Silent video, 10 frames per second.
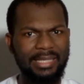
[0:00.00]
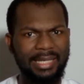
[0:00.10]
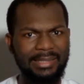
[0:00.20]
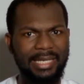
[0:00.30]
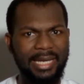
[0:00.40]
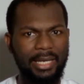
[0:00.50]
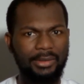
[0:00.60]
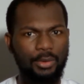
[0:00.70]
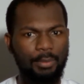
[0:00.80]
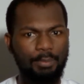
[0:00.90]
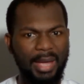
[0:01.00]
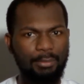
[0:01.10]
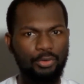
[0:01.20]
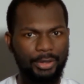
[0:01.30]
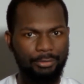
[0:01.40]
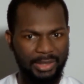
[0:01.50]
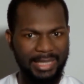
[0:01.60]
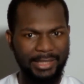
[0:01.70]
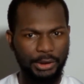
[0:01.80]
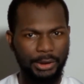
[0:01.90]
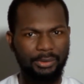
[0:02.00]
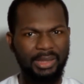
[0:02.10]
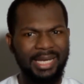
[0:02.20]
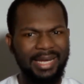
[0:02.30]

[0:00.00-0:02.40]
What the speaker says: indicate memory retention,